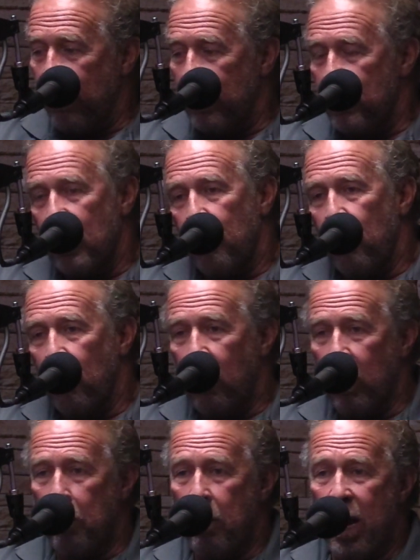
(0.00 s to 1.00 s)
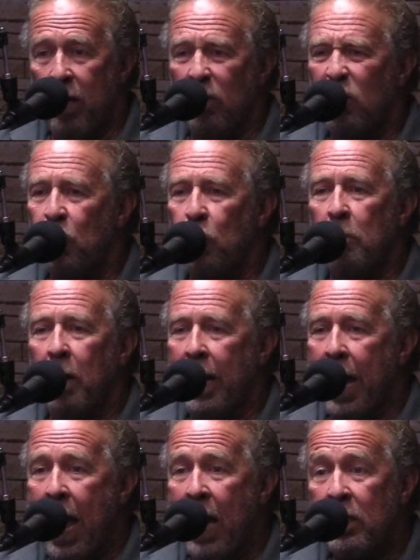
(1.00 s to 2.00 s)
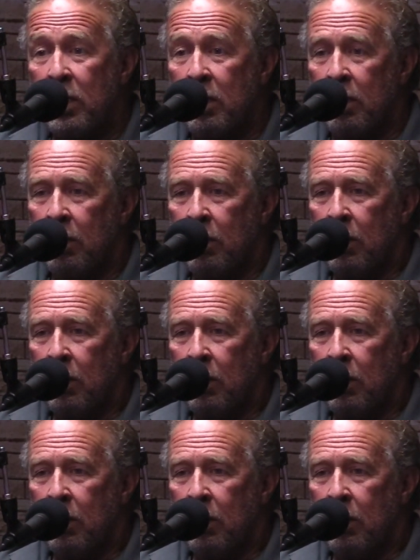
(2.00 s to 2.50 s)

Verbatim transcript: or I did something wrong, and Manuel chew my ass,